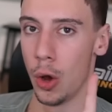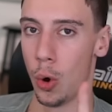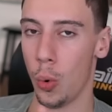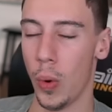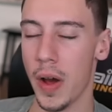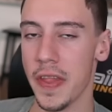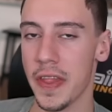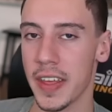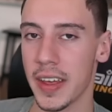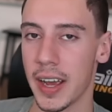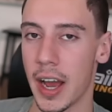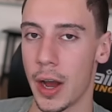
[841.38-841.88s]

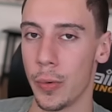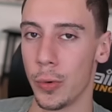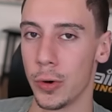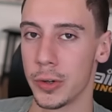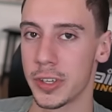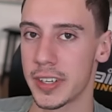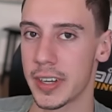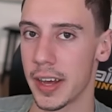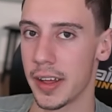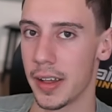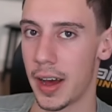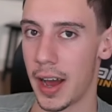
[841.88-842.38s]
One thing I will
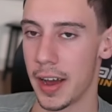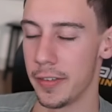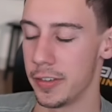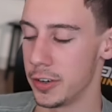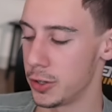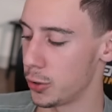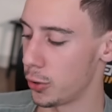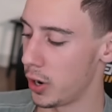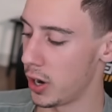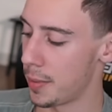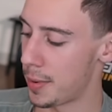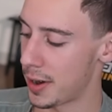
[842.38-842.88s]
say that I've
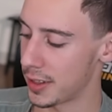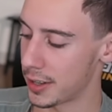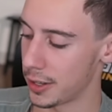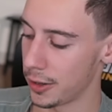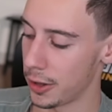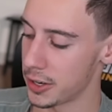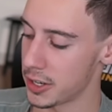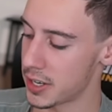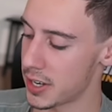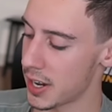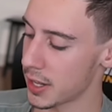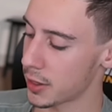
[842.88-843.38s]
enjoyed about the
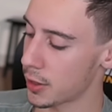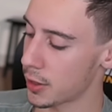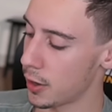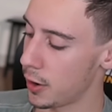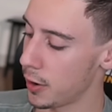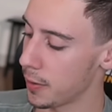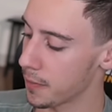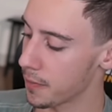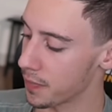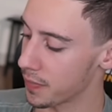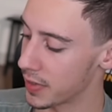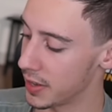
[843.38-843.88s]
Logitech though,
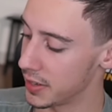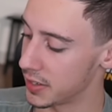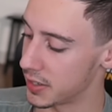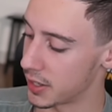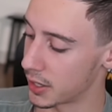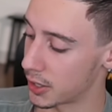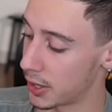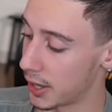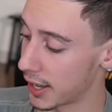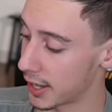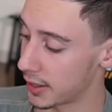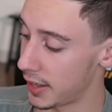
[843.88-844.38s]
is the
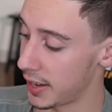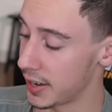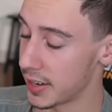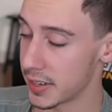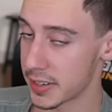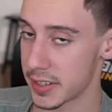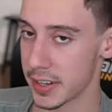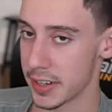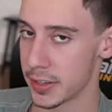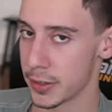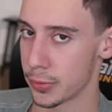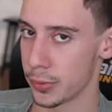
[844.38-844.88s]
click latency
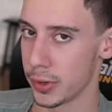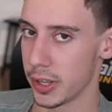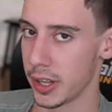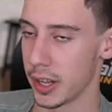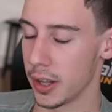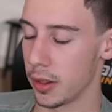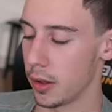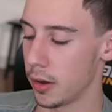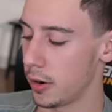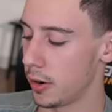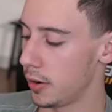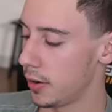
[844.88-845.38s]
is really
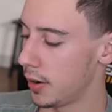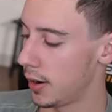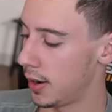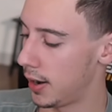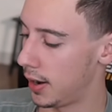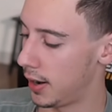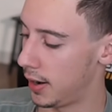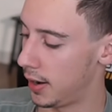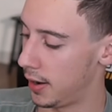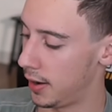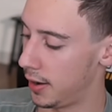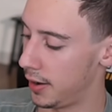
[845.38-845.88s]
low.
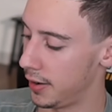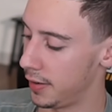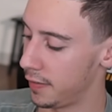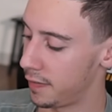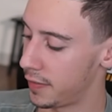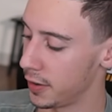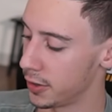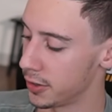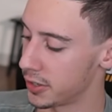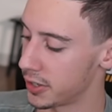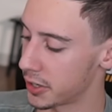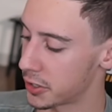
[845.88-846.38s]
It
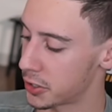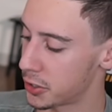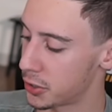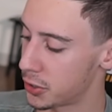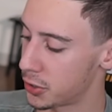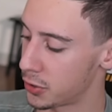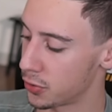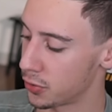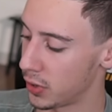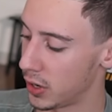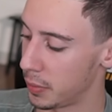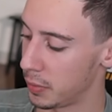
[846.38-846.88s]
feels
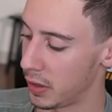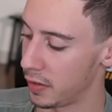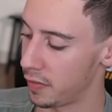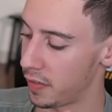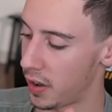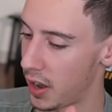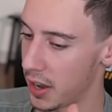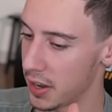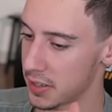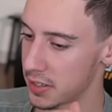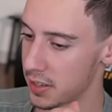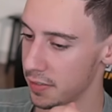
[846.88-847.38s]
extremely
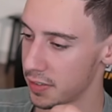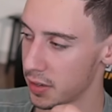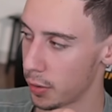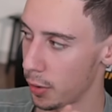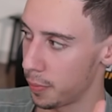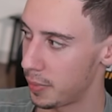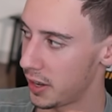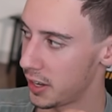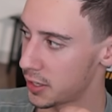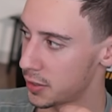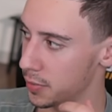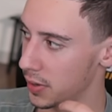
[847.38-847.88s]
fast. If someone
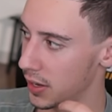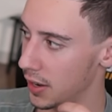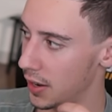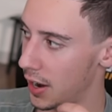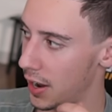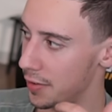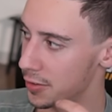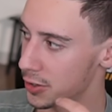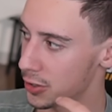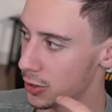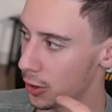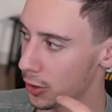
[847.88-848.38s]
peeks me and I have a
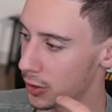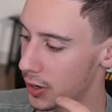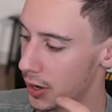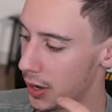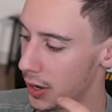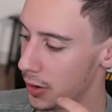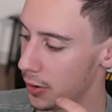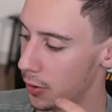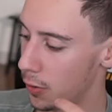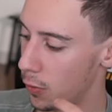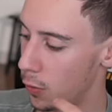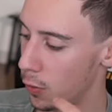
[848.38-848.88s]

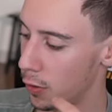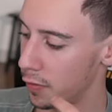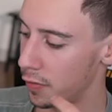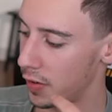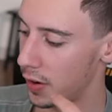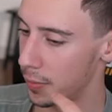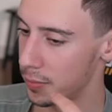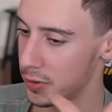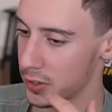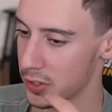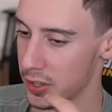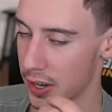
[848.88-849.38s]
shotgun, or if I'm just